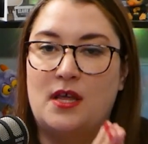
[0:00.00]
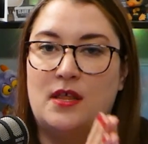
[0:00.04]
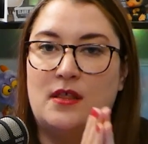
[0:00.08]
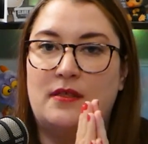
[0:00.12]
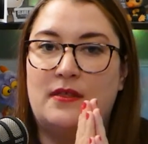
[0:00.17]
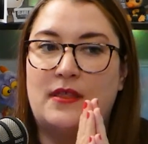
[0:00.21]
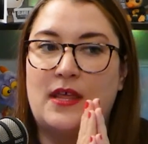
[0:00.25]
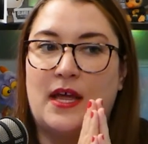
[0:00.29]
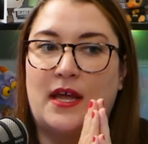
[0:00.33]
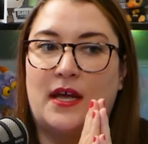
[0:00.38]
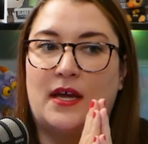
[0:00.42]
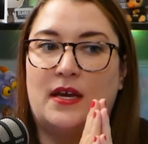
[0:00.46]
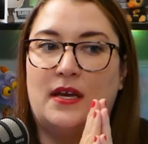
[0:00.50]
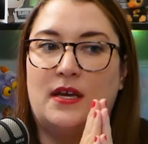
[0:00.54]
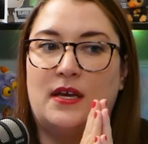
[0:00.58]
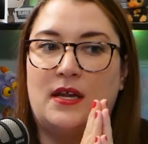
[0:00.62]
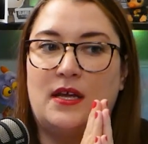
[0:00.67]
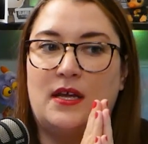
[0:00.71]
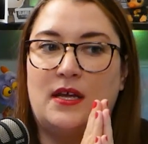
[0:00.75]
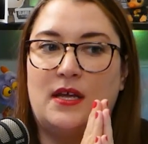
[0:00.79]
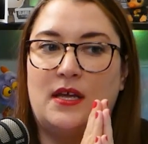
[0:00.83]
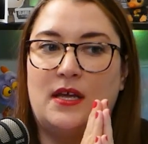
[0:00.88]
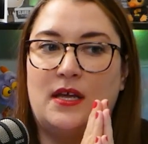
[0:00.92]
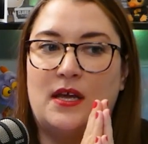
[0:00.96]
than
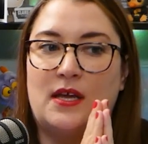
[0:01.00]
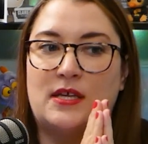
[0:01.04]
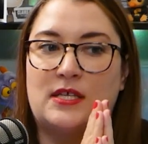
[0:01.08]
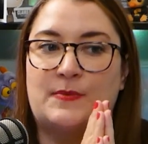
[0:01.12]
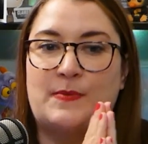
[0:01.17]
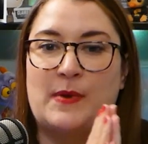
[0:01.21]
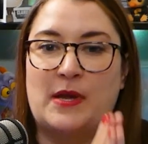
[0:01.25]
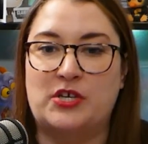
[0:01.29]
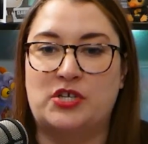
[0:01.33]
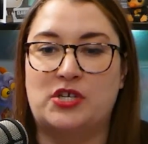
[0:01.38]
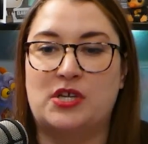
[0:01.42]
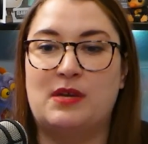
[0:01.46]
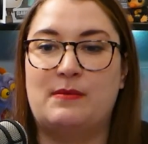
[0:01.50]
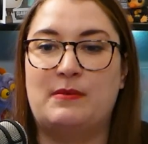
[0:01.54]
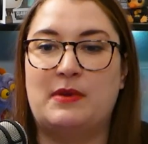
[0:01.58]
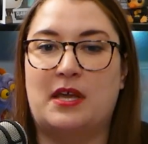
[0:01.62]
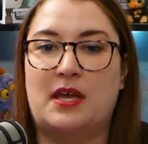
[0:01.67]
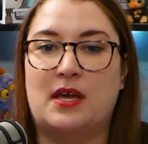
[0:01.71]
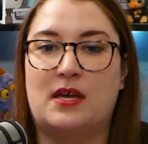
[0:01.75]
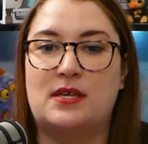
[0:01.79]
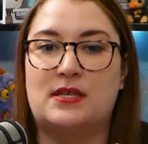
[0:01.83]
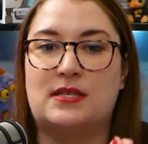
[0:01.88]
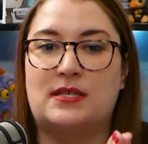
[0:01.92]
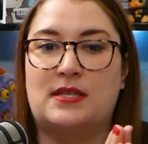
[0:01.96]
especially
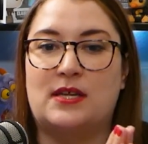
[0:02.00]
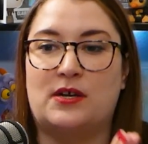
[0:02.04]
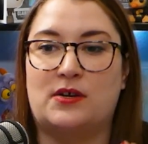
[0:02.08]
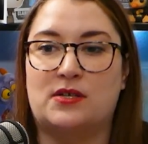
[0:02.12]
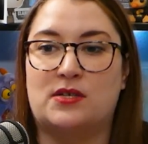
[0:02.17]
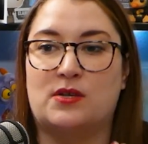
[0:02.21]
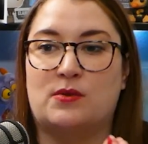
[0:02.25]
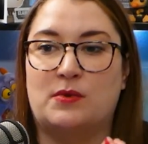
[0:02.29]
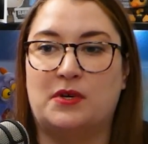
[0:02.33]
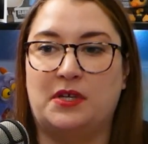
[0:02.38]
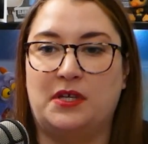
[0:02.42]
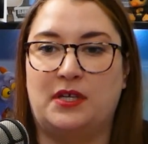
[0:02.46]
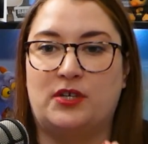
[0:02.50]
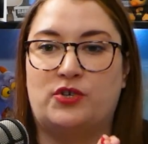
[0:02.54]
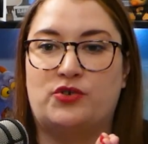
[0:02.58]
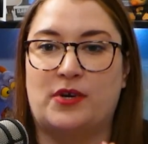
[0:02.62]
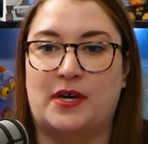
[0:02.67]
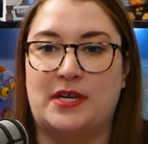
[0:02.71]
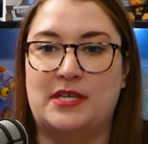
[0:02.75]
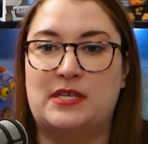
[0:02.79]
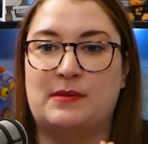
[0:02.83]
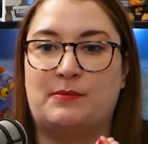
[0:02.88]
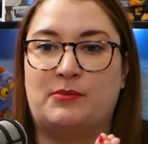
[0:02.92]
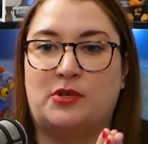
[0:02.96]
because there's a really
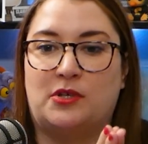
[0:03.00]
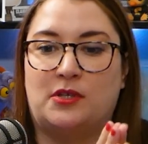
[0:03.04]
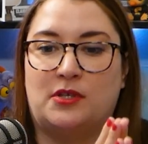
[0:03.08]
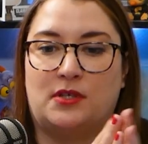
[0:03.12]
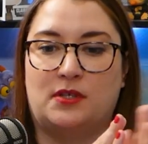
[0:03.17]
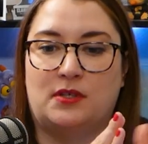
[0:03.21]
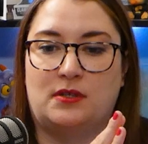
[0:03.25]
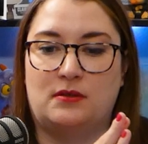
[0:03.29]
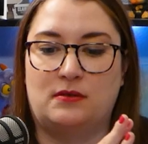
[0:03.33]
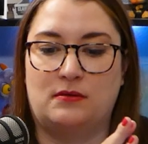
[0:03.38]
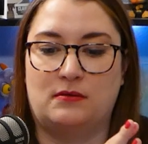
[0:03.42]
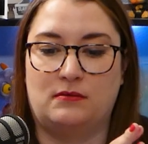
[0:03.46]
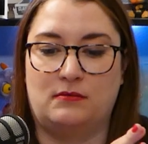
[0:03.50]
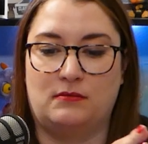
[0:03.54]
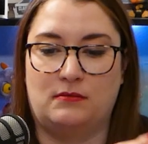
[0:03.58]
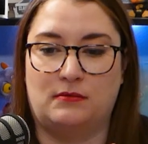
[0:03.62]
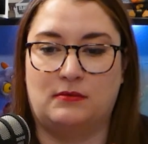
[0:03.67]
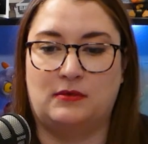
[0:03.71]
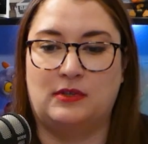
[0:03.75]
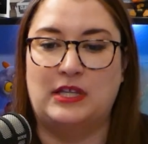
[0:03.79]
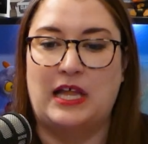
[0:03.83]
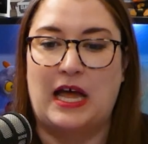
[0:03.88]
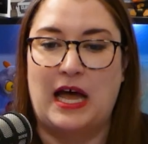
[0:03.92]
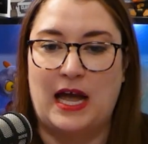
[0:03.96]
traceable
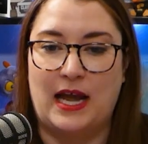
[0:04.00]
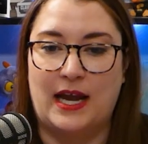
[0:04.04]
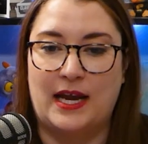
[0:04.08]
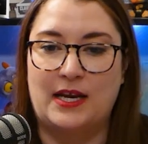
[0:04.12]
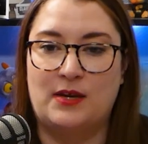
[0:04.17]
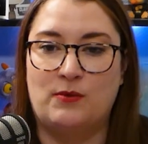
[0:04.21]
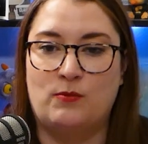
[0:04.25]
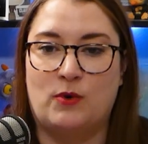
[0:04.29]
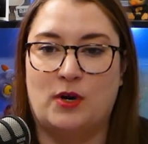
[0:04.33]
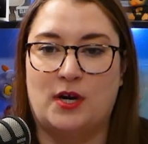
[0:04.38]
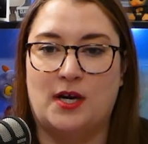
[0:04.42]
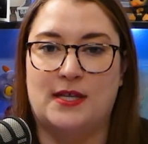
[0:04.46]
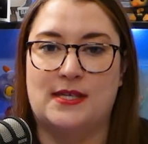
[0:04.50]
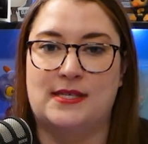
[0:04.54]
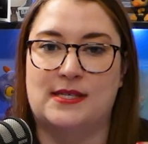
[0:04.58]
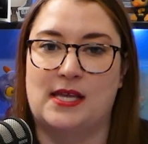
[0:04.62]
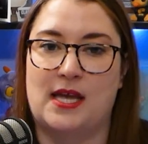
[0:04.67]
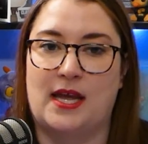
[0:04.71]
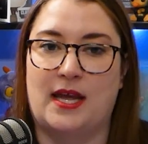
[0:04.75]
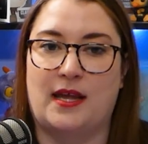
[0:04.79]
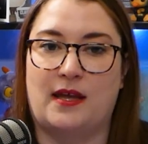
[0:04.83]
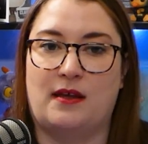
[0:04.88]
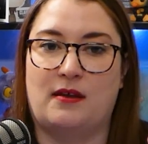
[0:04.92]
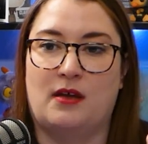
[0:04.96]
line where it's
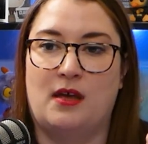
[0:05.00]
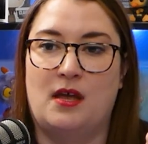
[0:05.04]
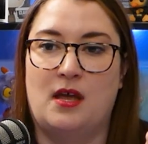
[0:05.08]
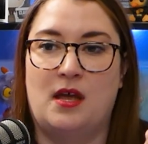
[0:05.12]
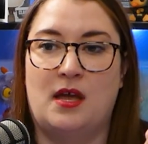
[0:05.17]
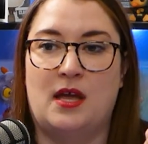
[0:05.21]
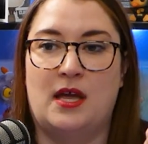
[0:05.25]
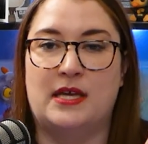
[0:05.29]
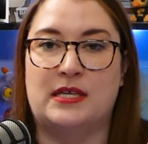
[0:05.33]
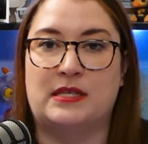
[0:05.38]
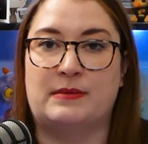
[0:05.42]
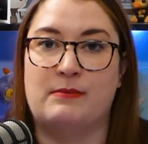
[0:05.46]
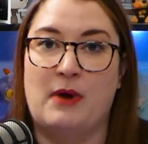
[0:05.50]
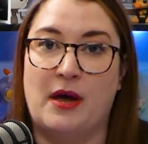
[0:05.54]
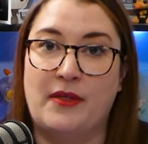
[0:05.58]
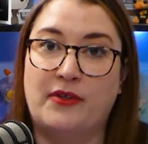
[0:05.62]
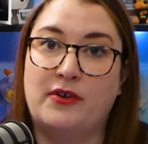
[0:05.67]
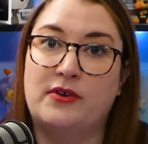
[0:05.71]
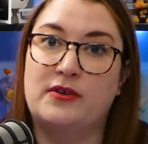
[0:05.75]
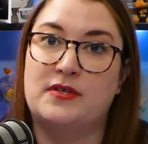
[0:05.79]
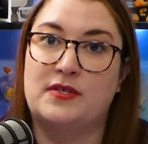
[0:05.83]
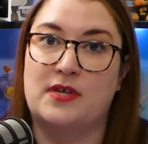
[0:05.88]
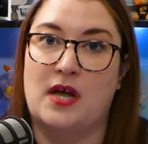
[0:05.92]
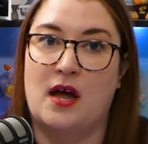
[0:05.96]
like his
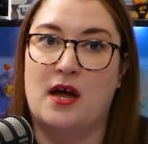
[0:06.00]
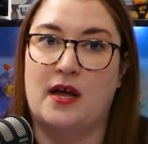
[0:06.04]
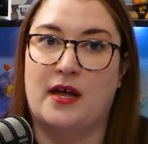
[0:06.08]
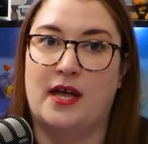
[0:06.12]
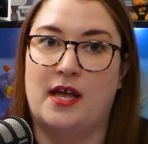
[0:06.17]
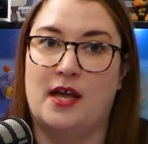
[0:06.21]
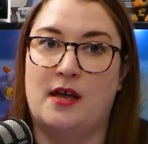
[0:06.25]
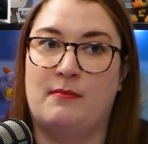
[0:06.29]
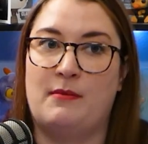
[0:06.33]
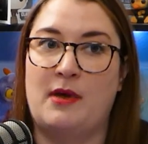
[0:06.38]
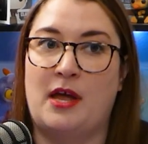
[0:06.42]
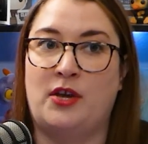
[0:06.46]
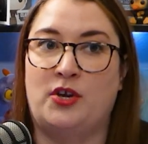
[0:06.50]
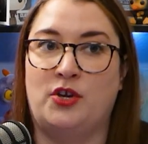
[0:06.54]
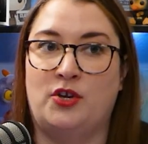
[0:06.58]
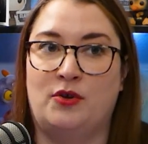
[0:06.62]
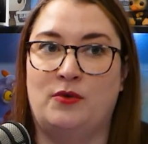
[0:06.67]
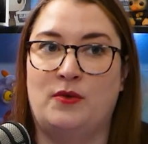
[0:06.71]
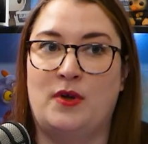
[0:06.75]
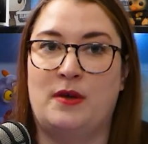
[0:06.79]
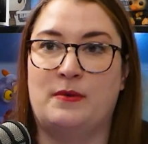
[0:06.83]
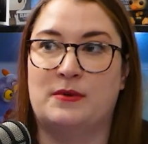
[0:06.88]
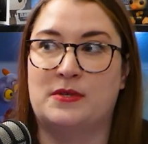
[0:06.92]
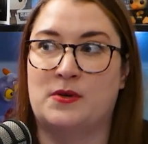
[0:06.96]
mother saw him and
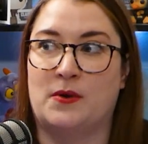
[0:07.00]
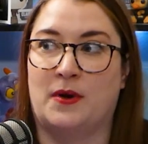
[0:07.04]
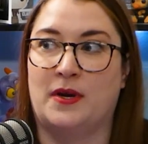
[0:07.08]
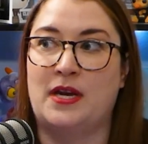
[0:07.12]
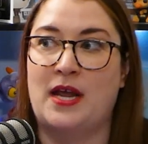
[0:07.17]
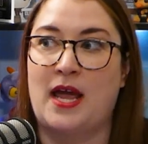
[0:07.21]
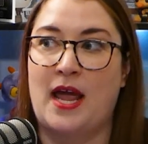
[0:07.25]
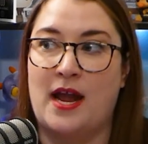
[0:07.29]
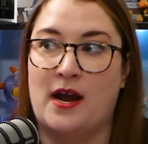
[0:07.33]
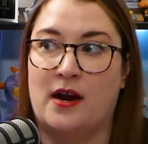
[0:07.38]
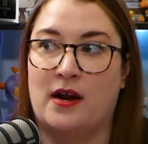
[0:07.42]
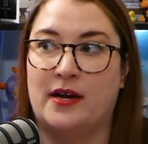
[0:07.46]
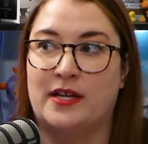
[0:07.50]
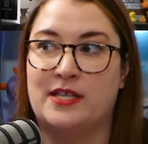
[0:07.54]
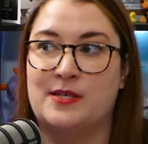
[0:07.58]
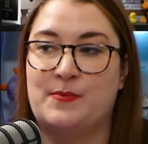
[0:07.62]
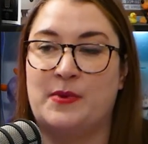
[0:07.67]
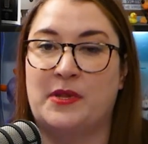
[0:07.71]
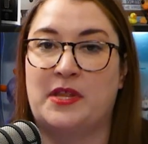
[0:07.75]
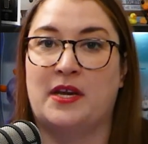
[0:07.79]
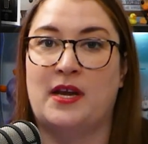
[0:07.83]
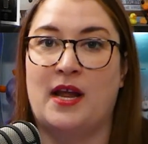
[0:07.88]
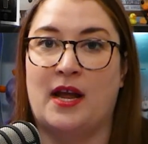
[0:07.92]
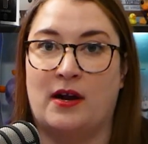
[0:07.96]
knew he was going to Erin's,
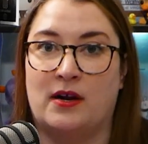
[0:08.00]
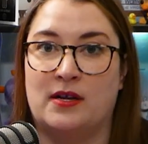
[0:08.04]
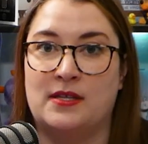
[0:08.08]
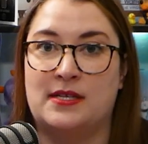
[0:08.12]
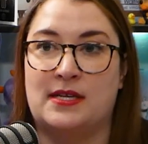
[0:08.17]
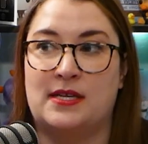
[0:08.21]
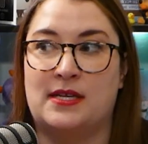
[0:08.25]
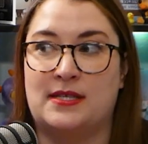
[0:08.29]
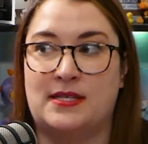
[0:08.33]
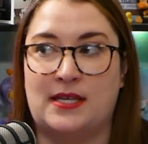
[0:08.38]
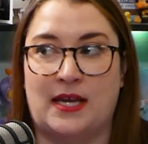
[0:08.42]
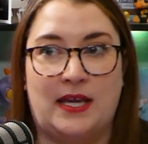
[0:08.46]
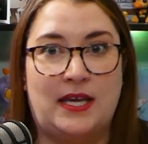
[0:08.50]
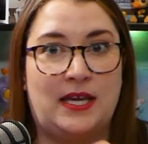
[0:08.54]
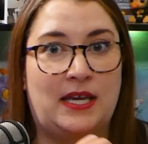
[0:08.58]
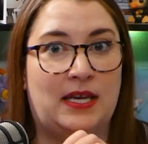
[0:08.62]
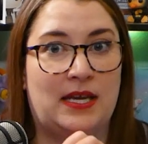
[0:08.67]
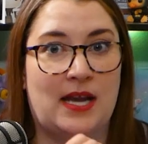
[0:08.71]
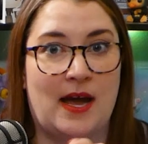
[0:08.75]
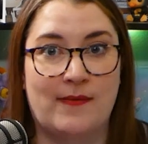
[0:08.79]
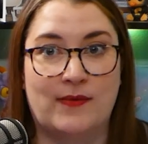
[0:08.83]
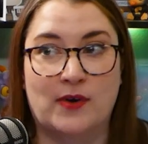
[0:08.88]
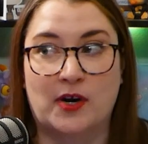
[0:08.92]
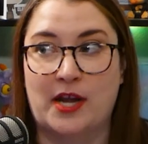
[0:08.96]
but then Erin's going to say he
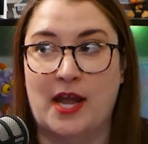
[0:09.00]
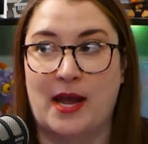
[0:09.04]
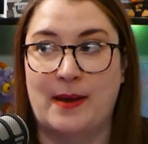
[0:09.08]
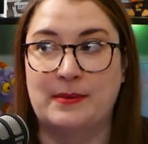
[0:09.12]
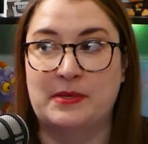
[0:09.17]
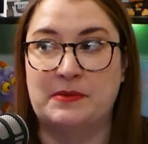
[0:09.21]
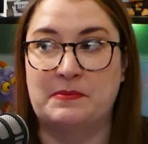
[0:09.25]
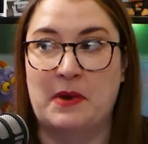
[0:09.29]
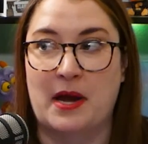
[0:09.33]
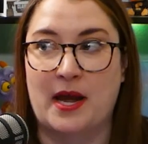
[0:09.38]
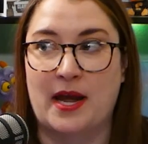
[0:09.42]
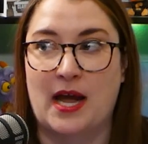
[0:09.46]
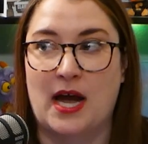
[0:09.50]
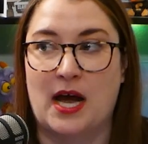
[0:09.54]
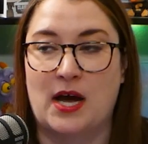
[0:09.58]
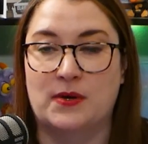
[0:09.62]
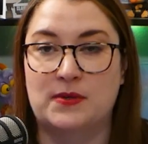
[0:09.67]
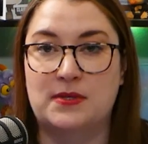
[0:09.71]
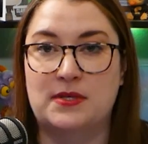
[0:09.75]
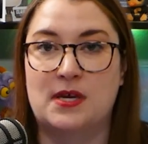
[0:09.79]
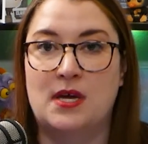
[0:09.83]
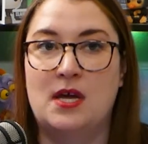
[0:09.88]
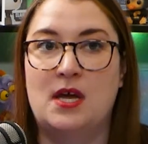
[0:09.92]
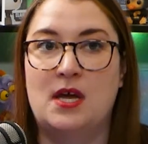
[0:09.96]
never came to my house.